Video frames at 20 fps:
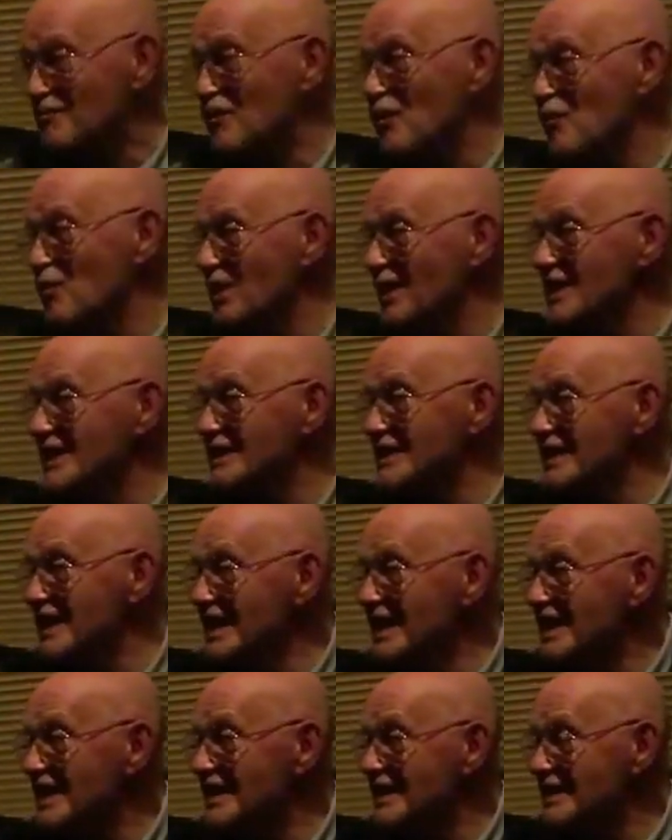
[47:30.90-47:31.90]
But Willie,
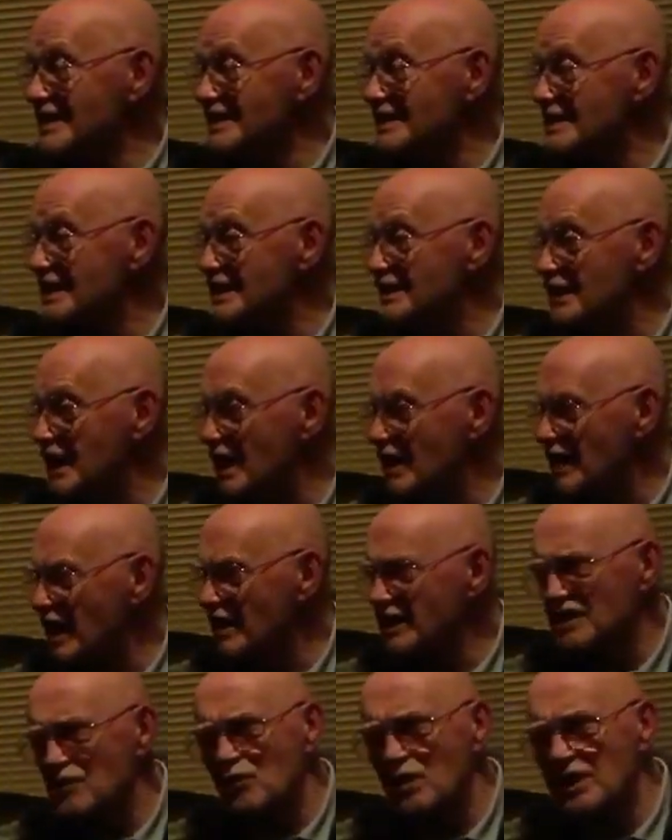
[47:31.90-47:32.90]
I
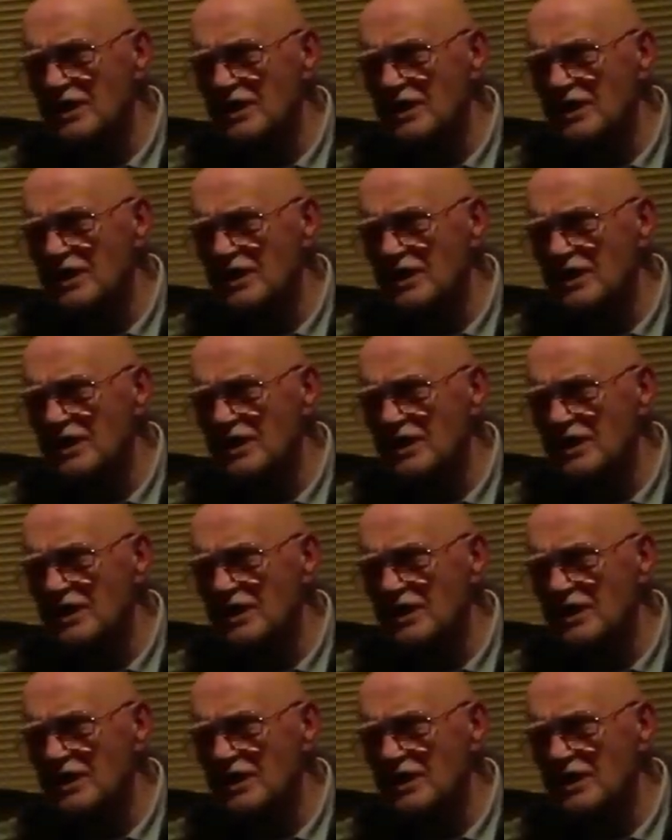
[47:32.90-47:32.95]
think